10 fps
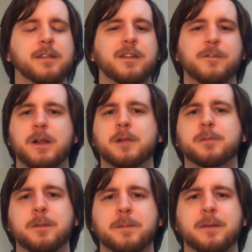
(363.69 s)
They
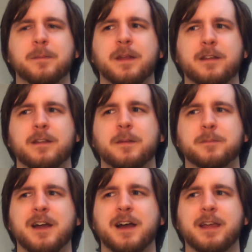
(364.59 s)
developed a bit, but ended
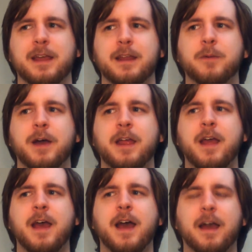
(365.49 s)
up dying anyway.
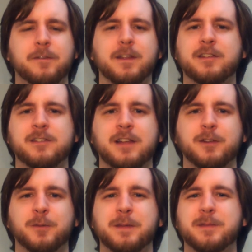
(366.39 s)
I feel like
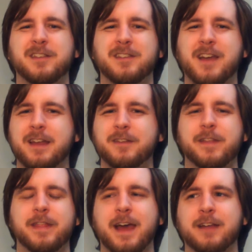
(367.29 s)
Styler Mimi is kind of
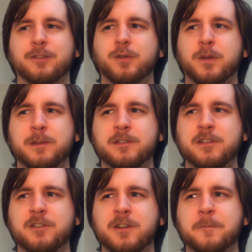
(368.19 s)
in that sort of
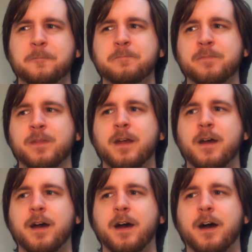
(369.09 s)
position.
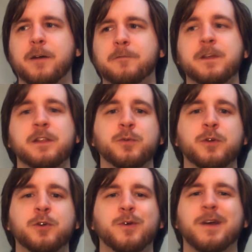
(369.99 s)
Uh,
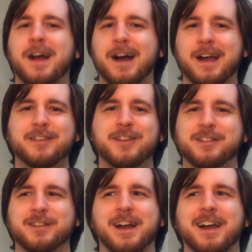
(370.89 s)
Filuru, high
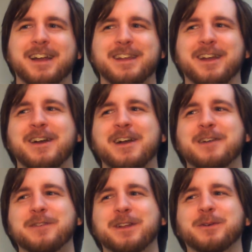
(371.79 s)
chance of dying here.
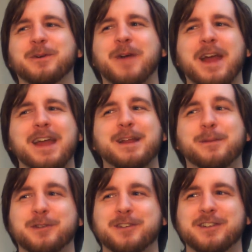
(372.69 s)
Filuru,
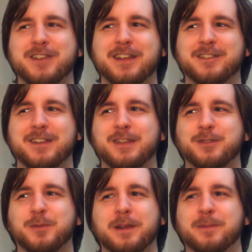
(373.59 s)
80% chance of
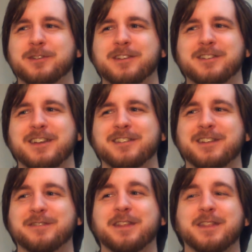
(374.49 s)
death, 20% chance of
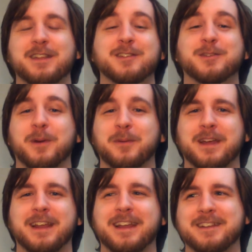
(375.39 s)
living. This is where we're
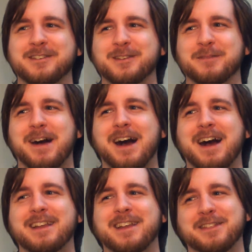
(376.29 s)
getting into some
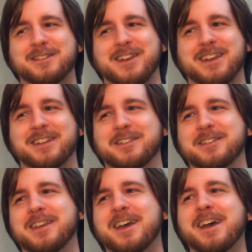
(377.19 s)
high death
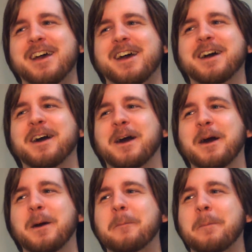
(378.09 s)
chances.
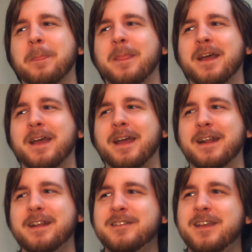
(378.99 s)
Um,
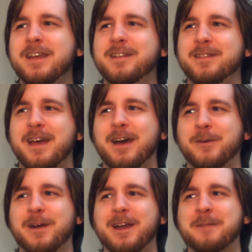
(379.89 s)
and I say it that
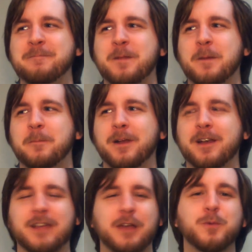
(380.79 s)
way
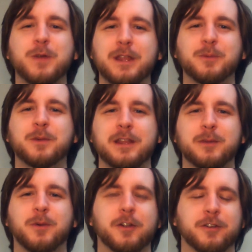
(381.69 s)
because I really, really
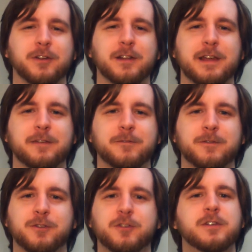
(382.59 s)
want her to live.
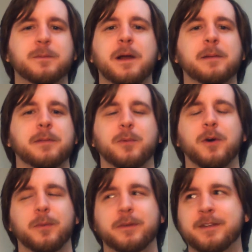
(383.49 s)
So she probably
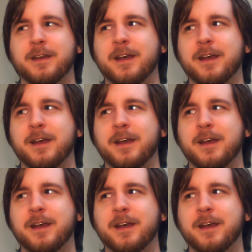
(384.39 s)
won't.